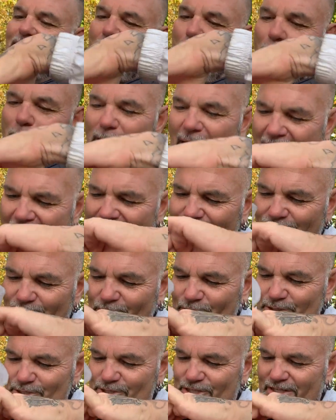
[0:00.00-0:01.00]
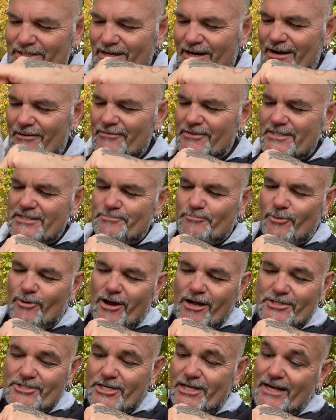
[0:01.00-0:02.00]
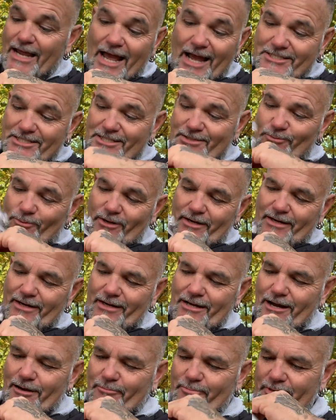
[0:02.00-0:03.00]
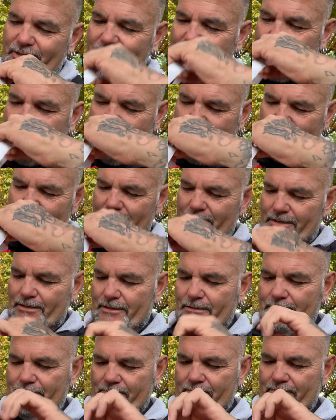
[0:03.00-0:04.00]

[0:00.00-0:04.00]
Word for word: Man version of this project actually is working out pretty damn good.